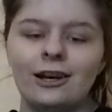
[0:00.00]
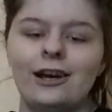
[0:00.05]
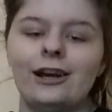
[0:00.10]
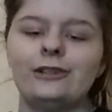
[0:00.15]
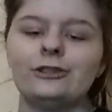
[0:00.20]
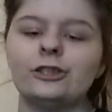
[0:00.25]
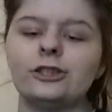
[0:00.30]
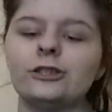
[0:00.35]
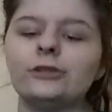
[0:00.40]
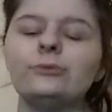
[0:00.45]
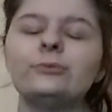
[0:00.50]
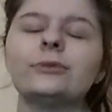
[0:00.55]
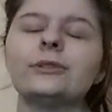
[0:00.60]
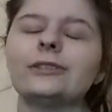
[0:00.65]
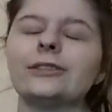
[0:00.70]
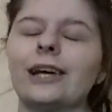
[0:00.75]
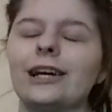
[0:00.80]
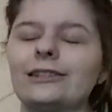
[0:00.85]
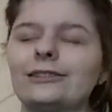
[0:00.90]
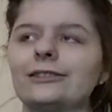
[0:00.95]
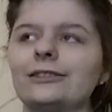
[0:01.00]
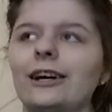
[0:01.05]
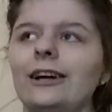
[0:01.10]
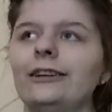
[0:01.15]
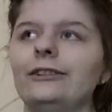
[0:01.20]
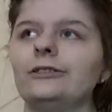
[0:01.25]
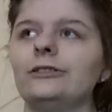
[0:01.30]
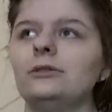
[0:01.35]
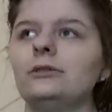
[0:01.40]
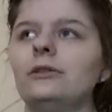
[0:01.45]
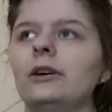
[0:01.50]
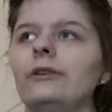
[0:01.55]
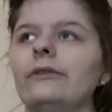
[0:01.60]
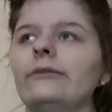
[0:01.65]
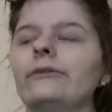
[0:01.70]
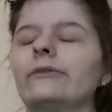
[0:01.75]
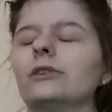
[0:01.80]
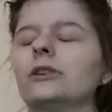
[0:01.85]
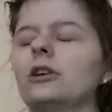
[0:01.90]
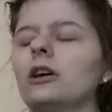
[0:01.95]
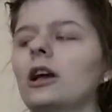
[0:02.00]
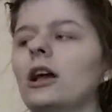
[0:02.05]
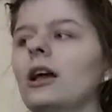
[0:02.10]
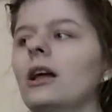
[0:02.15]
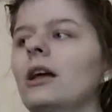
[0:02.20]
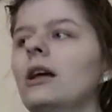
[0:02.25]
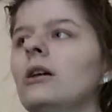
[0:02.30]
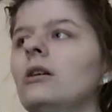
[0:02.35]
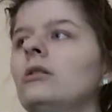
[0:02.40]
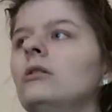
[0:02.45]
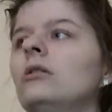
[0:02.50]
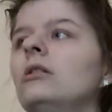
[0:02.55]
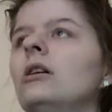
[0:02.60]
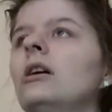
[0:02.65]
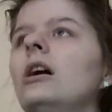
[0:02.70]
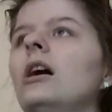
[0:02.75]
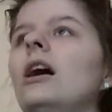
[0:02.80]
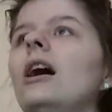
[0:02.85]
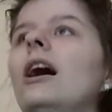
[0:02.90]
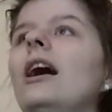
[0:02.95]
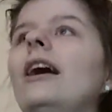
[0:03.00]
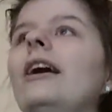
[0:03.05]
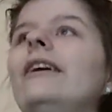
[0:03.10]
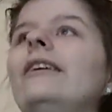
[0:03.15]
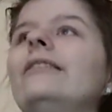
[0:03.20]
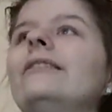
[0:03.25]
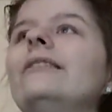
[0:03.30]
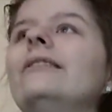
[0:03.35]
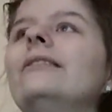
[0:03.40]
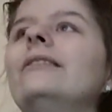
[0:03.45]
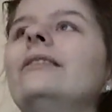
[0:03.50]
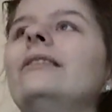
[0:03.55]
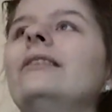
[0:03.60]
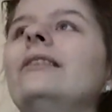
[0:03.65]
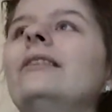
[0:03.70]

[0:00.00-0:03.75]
and she was excited over it. And